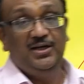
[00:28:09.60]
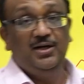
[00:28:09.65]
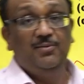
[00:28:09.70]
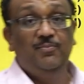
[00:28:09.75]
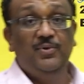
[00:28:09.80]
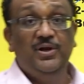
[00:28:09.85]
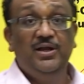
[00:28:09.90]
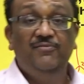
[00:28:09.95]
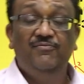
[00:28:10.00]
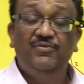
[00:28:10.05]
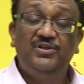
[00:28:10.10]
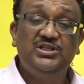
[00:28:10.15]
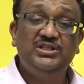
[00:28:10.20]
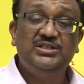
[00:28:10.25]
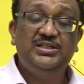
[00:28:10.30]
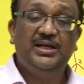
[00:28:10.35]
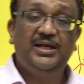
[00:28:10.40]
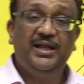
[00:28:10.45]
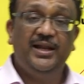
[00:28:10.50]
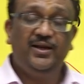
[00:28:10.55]
numbering, which is
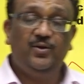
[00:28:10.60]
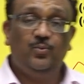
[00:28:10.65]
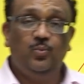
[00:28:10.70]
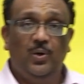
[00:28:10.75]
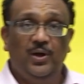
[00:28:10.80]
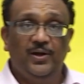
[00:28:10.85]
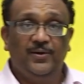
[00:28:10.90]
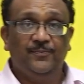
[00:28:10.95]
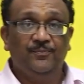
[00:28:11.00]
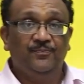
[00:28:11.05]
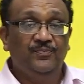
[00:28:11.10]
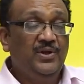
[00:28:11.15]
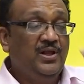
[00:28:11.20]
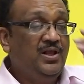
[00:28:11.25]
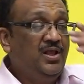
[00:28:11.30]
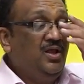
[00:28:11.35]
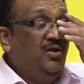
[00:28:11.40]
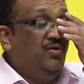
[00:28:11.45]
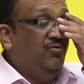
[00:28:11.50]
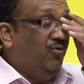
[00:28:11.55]
the correct one?
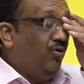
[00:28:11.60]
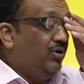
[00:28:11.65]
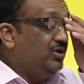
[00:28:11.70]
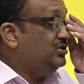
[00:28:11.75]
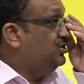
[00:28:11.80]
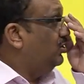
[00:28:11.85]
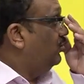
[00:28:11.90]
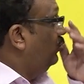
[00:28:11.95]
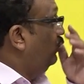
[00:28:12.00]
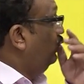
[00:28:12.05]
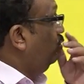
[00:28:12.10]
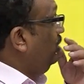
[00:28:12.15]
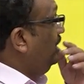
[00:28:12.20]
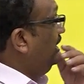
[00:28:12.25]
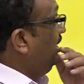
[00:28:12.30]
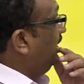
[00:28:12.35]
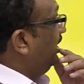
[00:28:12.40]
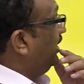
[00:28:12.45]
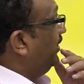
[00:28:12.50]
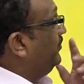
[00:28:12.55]
What is the rule
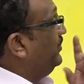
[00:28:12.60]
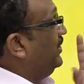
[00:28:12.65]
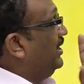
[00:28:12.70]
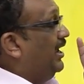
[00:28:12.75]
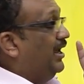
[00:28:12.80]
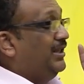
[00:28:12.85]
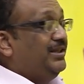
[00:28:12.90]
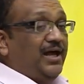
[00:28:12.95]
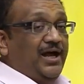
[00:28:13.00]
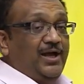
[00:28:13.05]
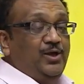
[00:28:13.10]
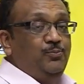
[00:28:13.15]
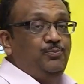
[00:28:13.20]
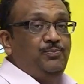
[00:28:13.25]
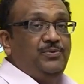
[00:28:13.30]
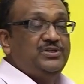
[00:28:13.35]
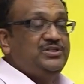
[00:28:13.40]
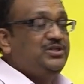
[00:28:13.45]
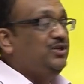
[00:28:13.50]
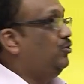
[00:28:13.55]
here? And the
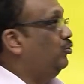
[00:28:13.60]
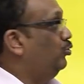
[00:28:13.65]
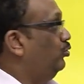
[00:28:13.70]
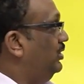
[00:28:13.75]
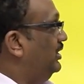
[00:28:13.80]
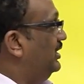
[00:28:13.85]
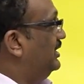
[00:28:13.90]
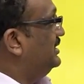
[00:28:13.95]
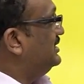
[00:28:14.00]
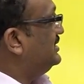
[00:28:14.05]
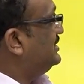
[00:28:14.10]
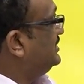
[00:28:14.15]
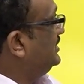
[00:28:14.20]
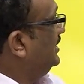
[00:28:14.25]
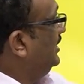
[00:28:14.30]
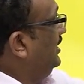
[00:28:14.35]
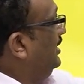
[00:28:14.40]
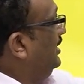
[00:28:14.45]
IUPAC rule is